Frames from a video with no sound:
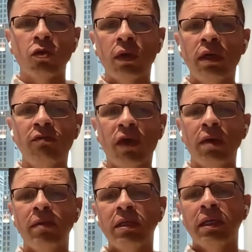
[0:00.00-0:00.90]
regulatory
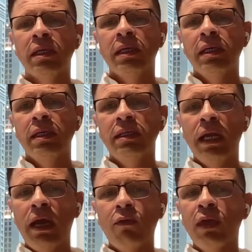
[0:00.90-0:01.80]
environment,
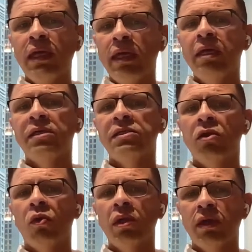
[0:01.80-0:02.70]
then that really
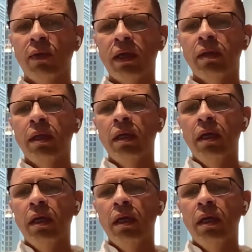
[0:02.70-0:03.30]
is the holy grail.